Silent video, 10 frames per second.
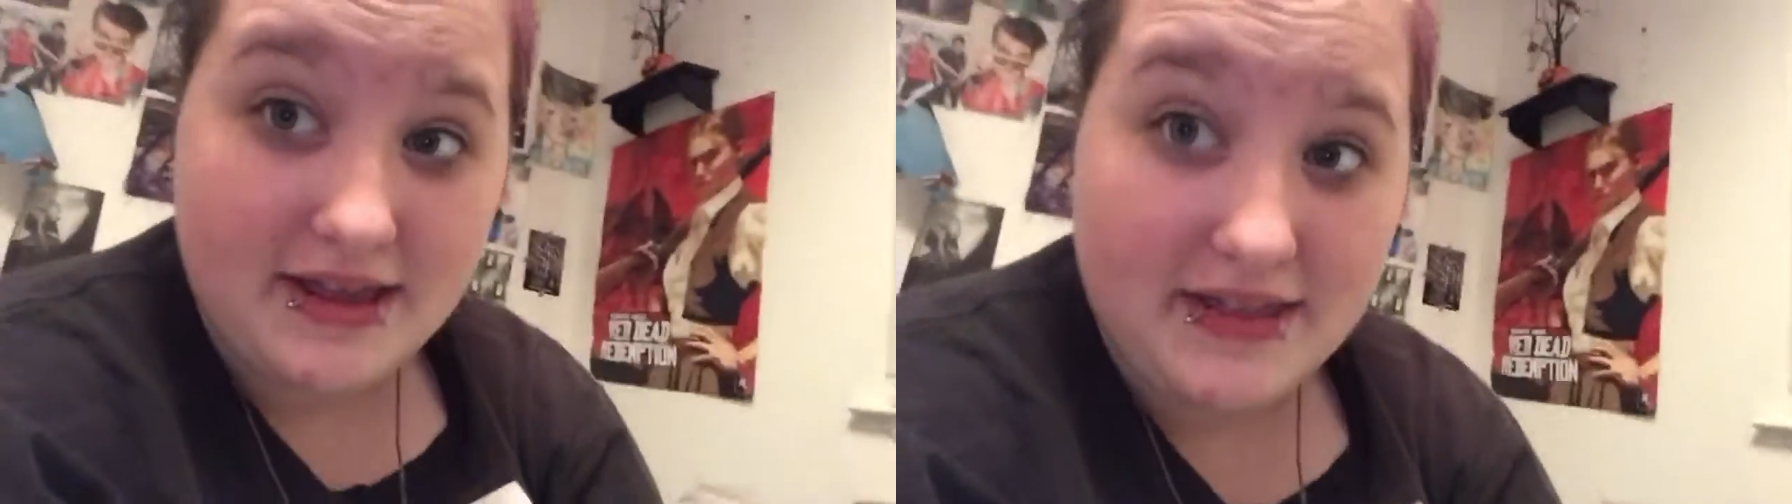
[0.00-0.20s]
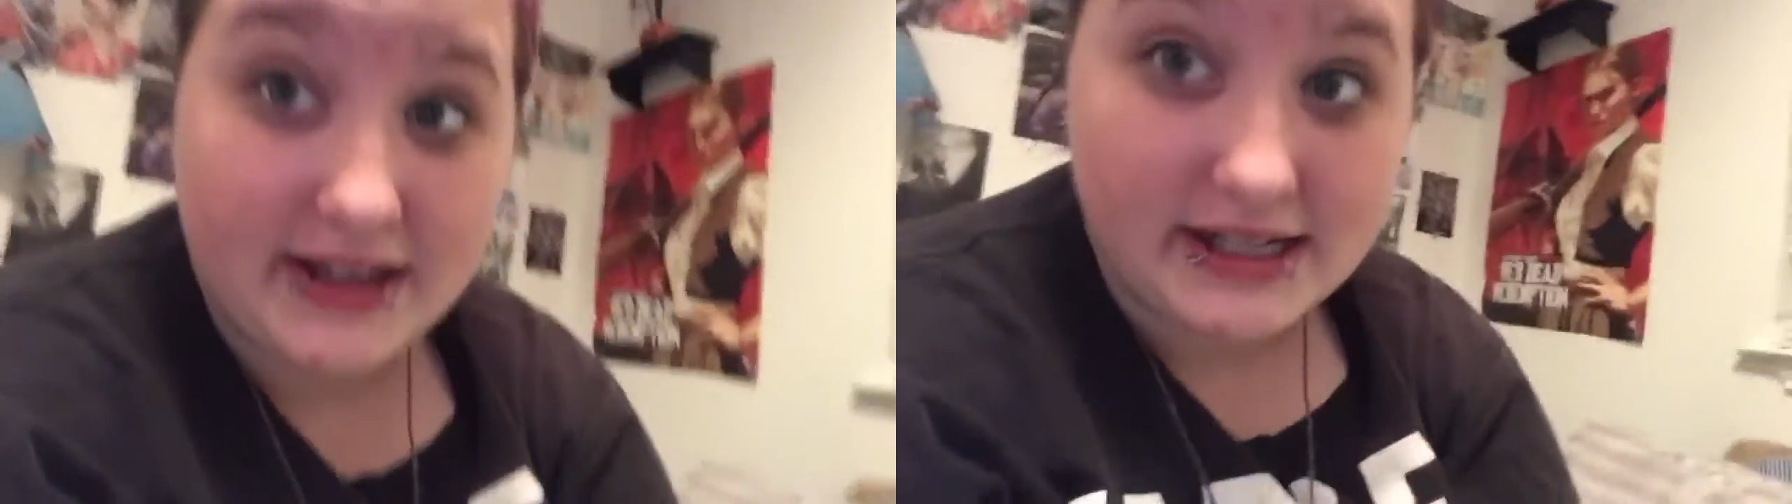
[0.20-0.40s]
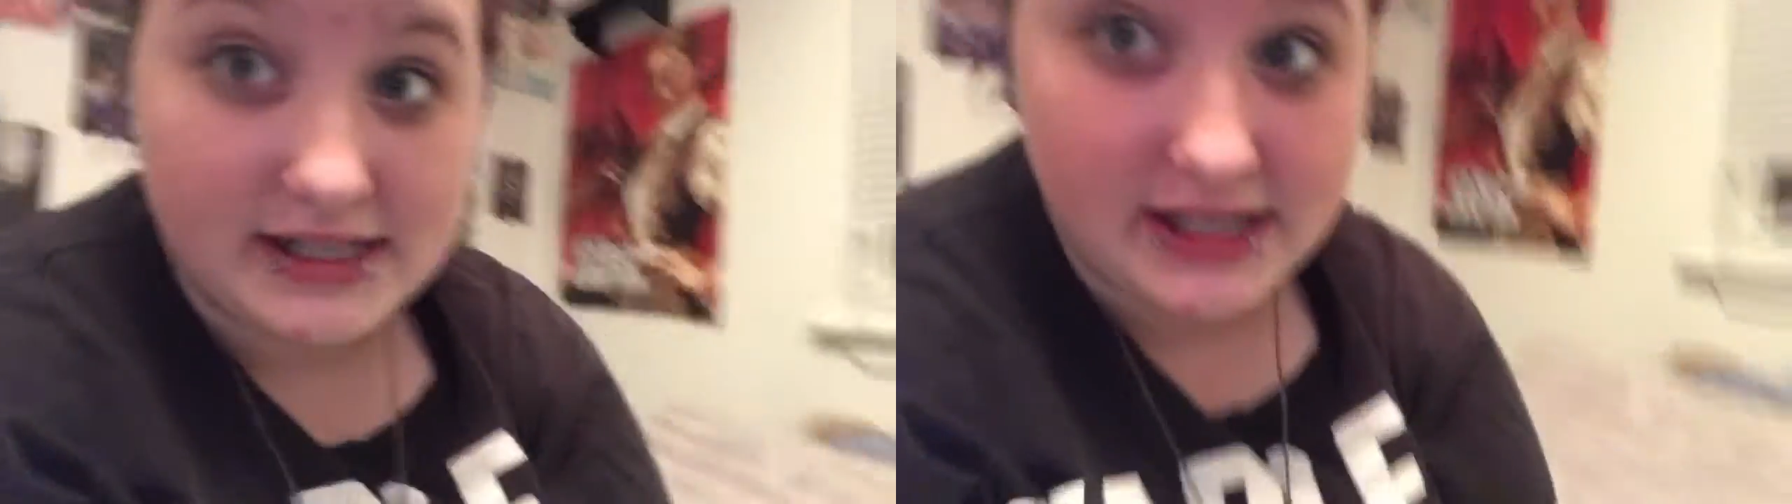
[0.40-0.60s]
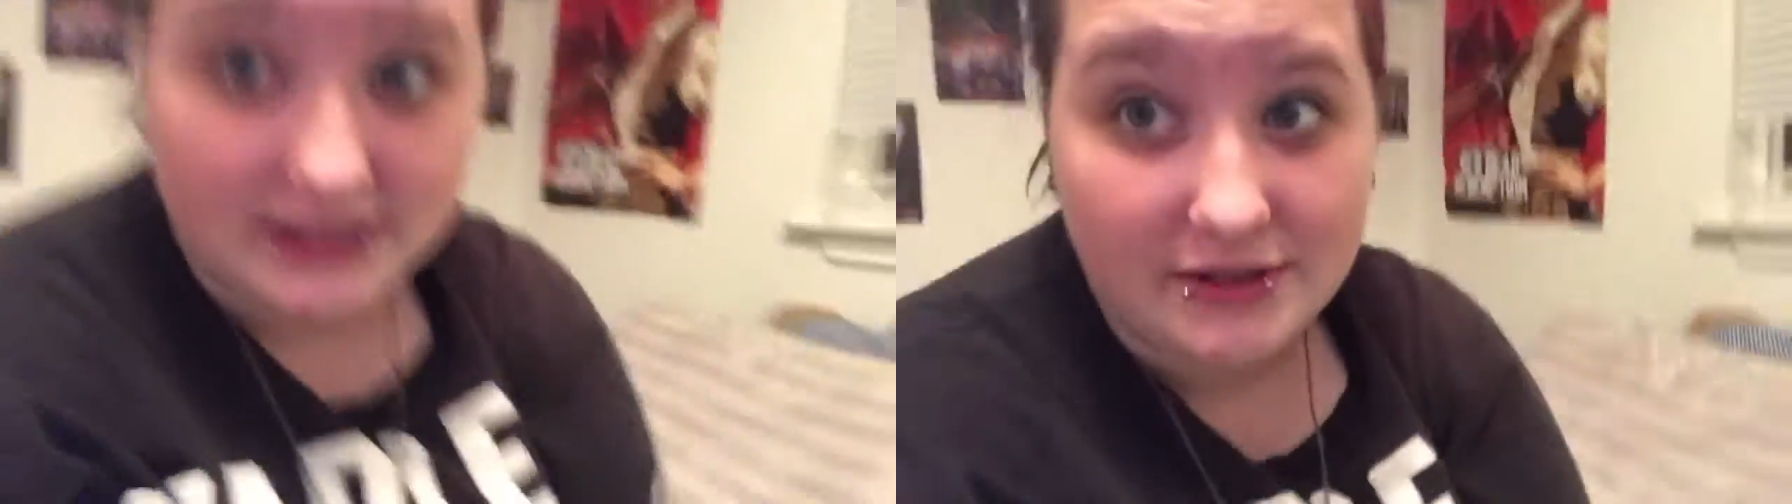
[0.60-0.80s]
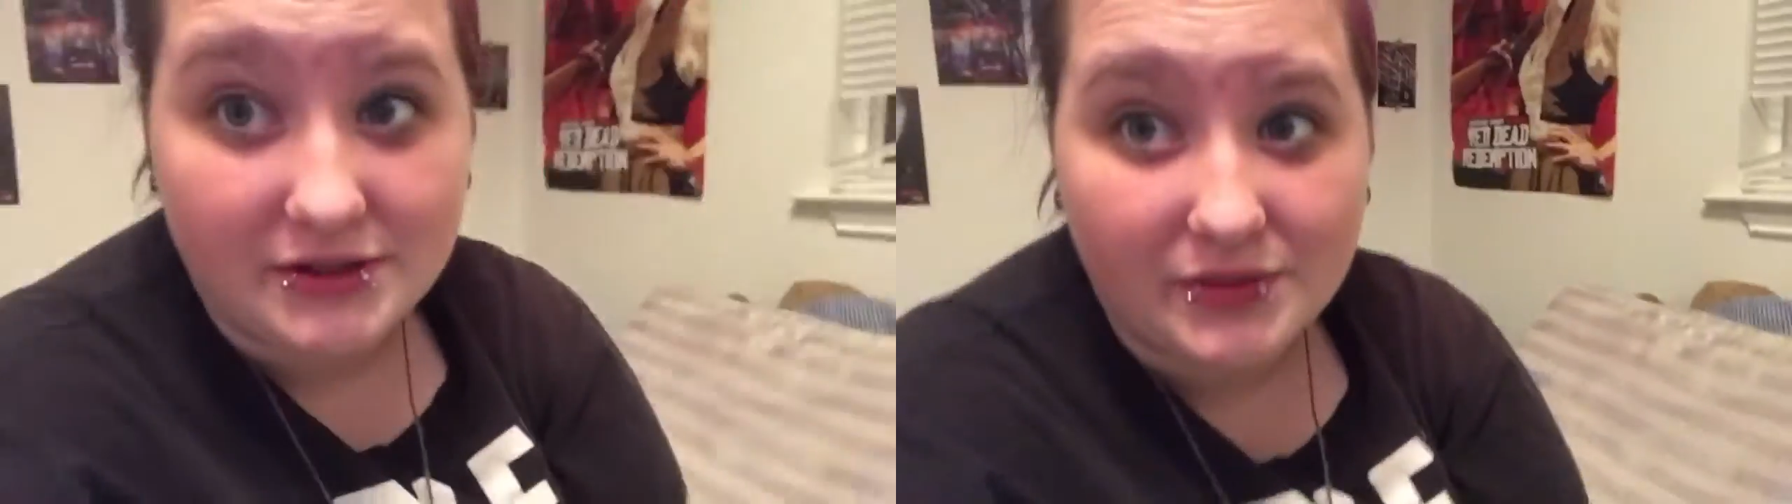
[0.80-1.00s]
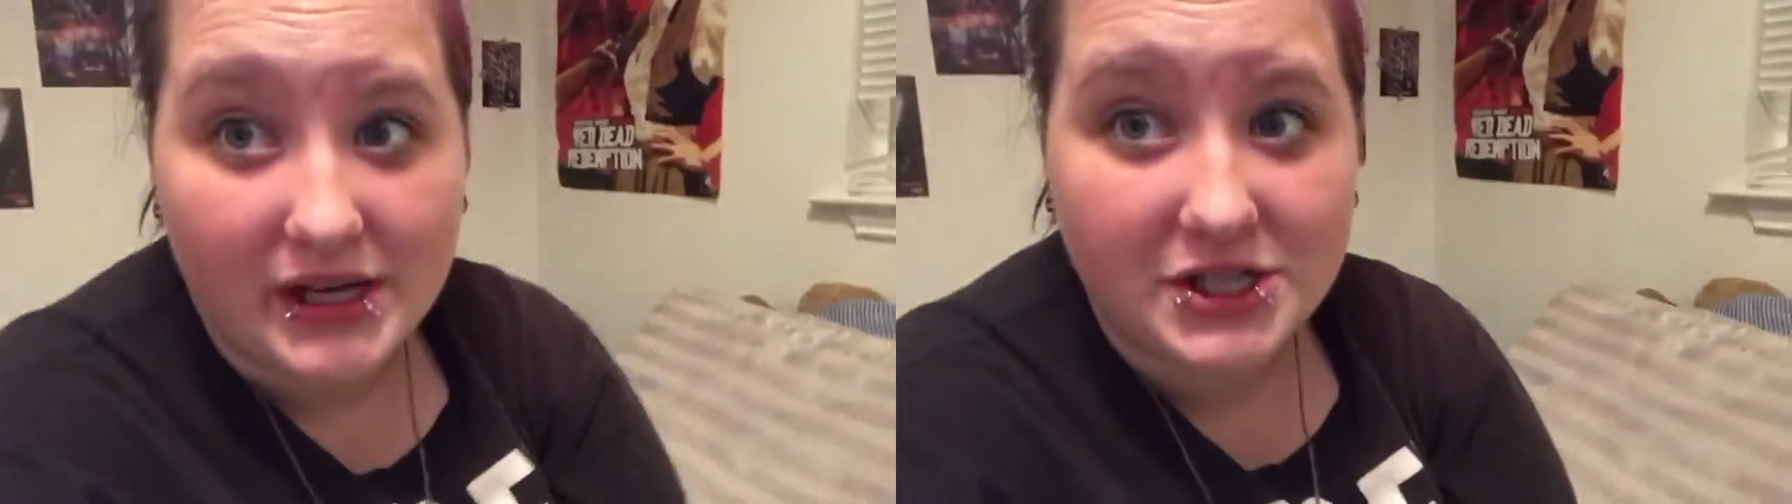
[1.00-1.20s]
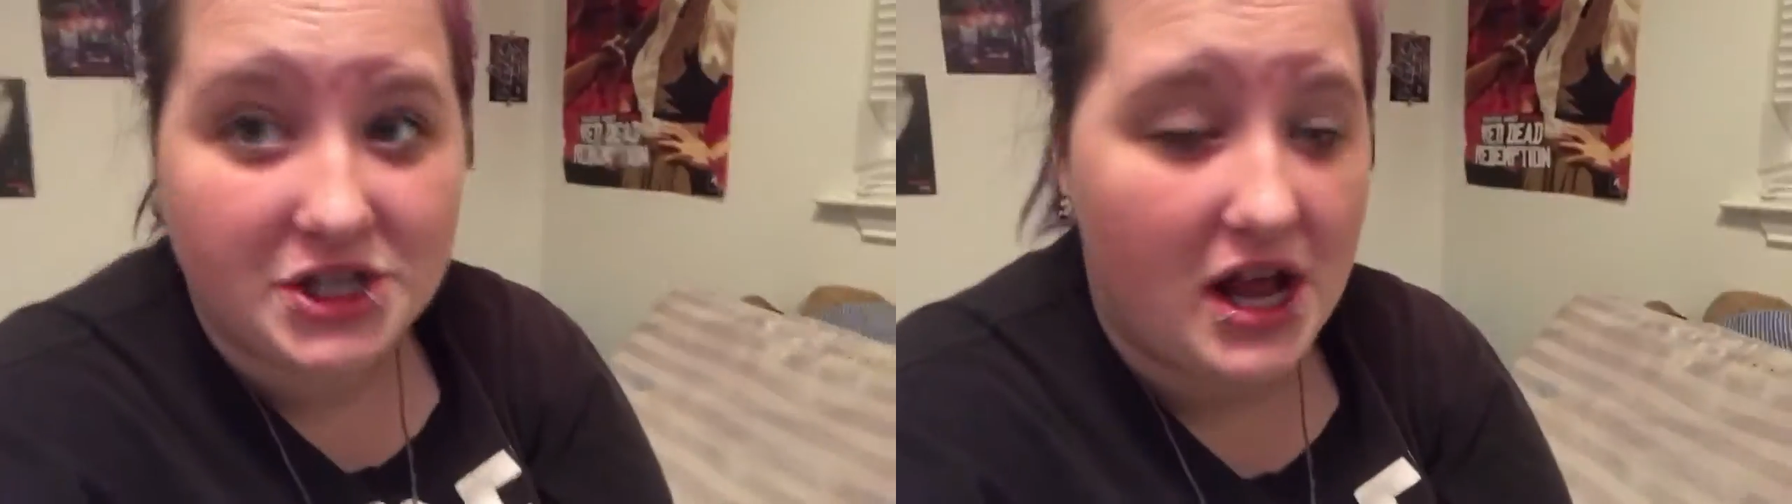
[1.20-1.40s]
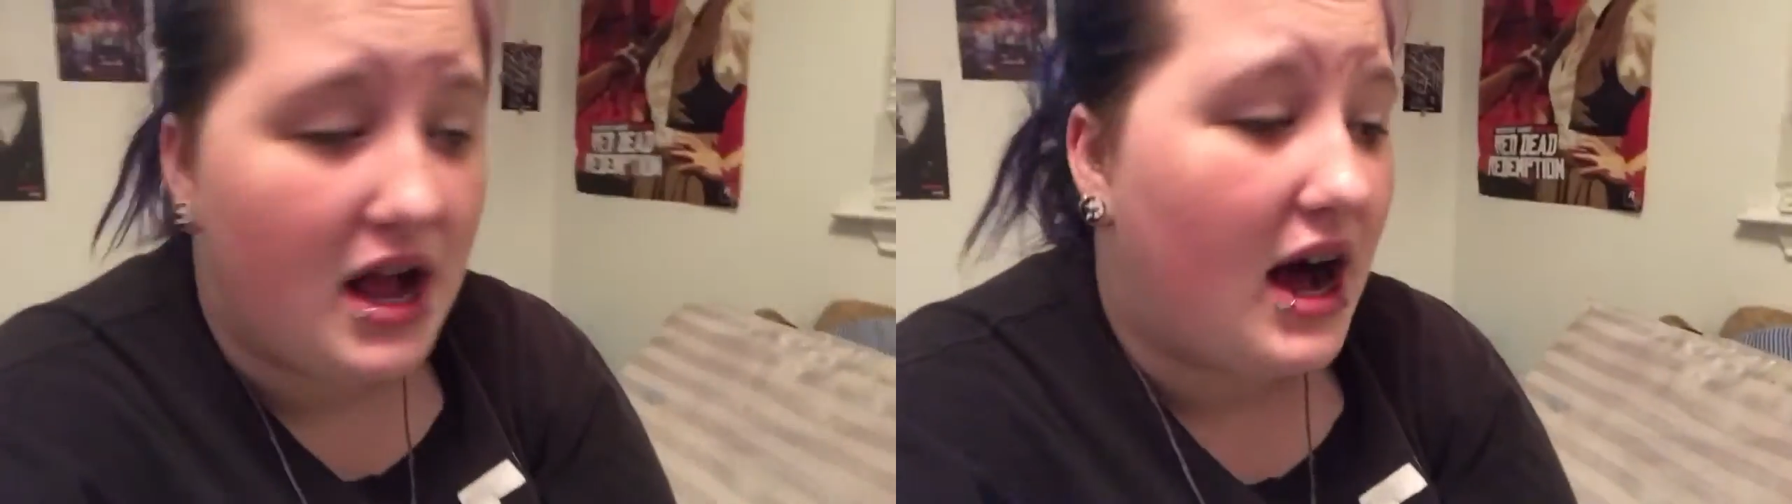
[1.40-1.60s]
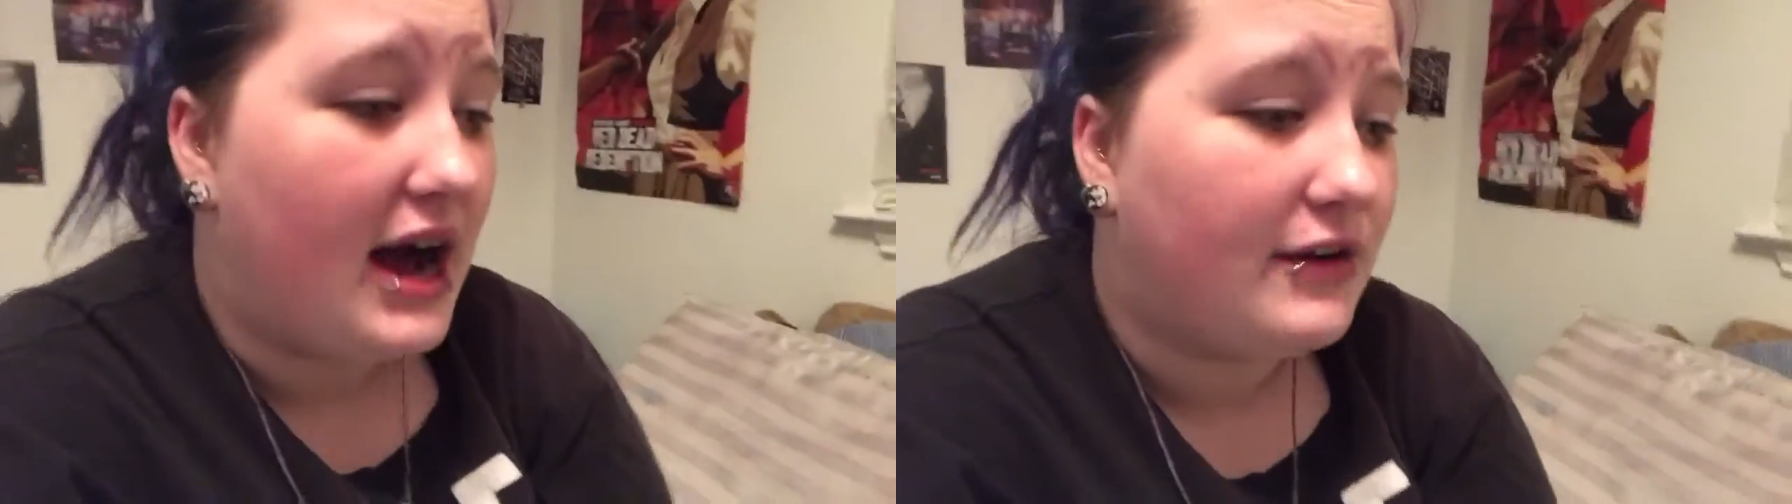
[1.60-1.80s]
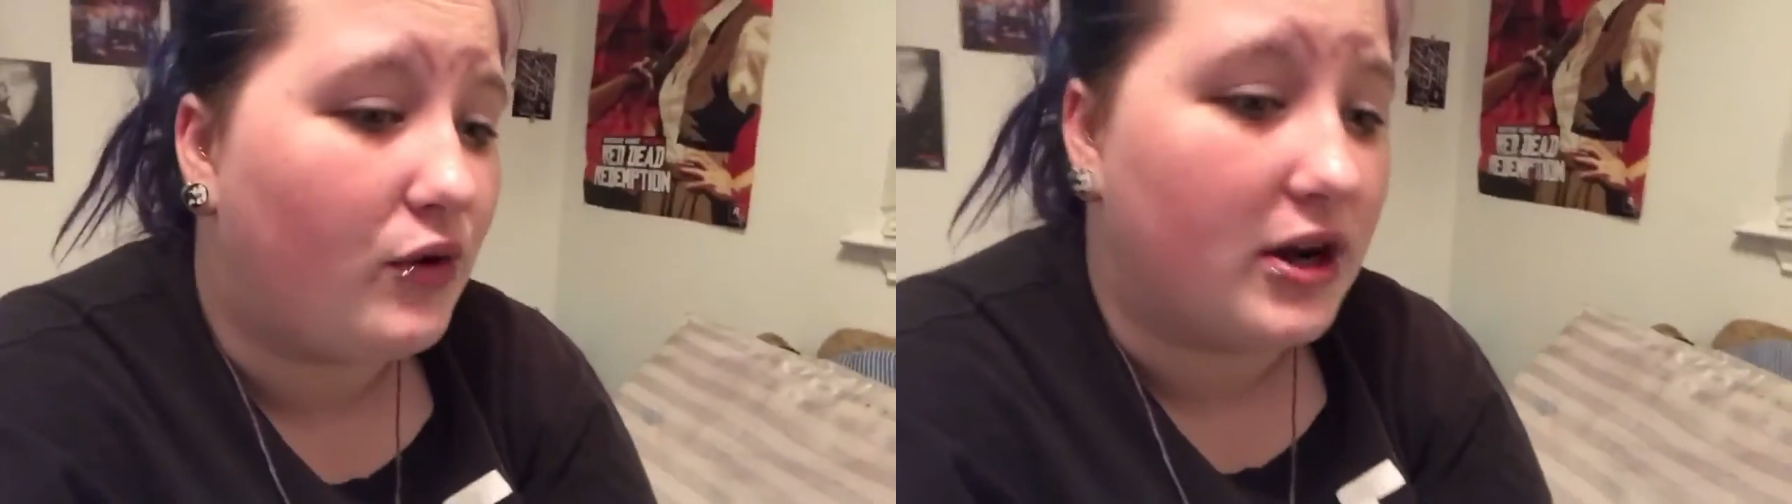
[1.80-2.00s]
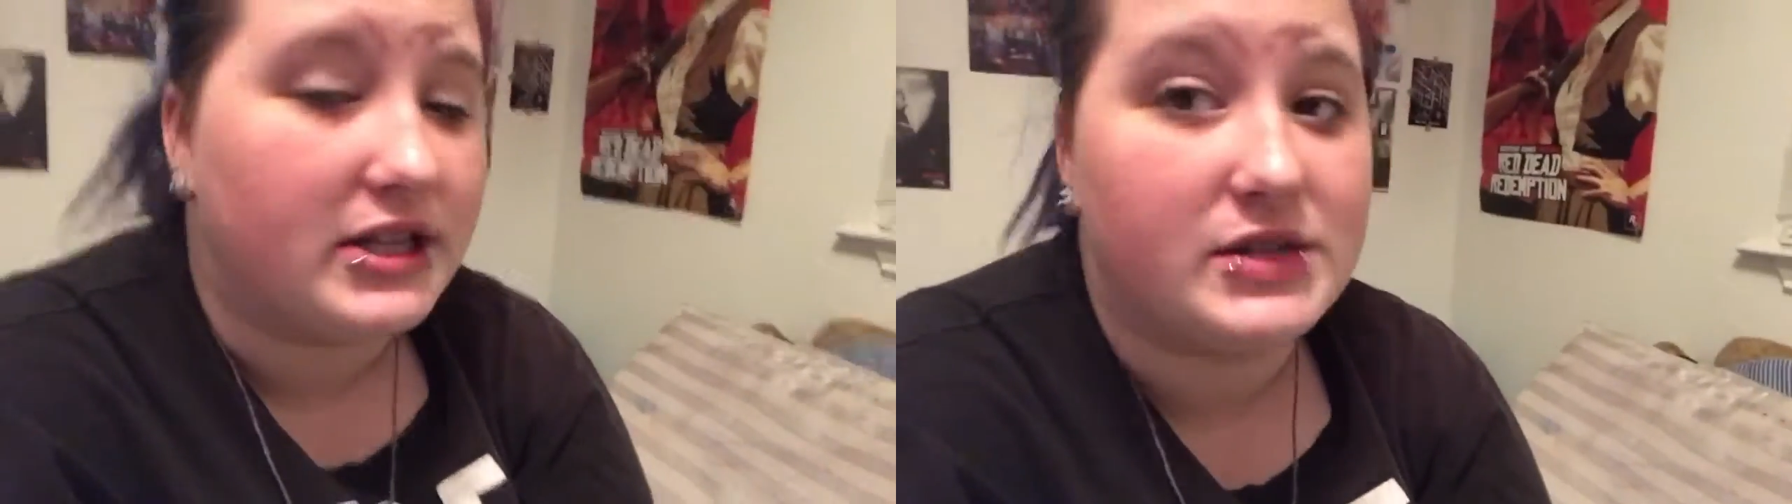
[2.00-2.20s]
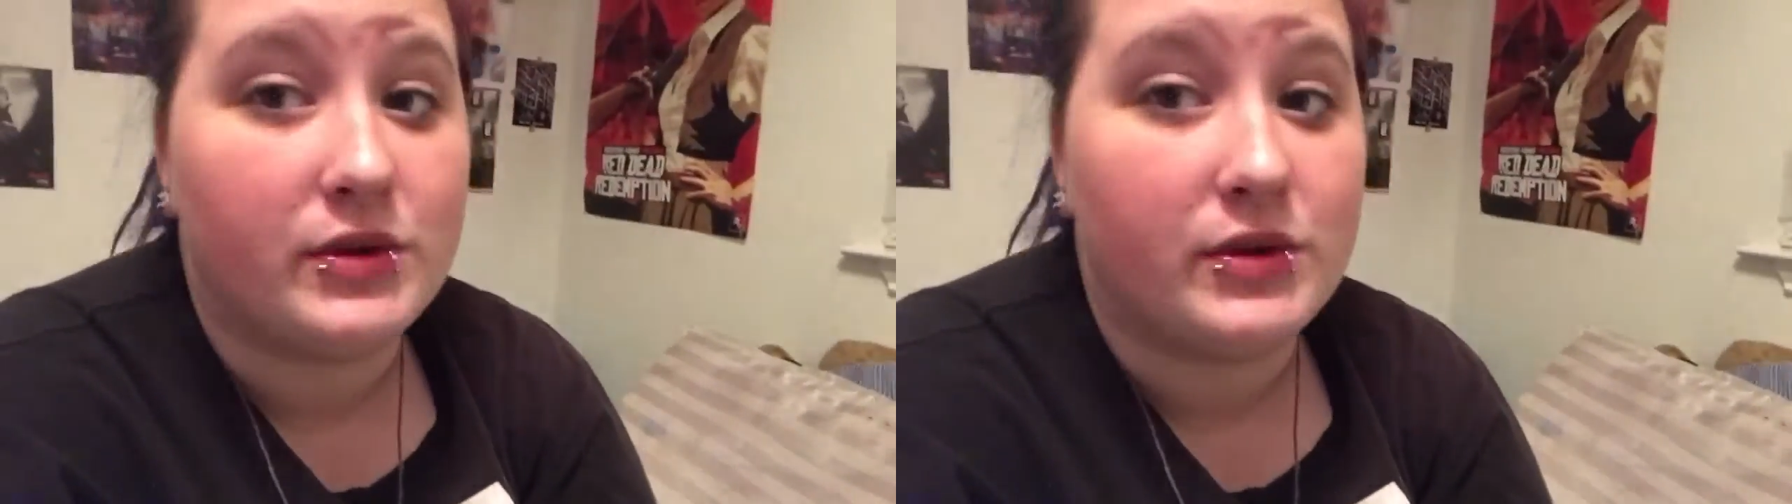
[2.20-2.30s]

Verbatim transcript: the Nintendo Switch. I've wanted the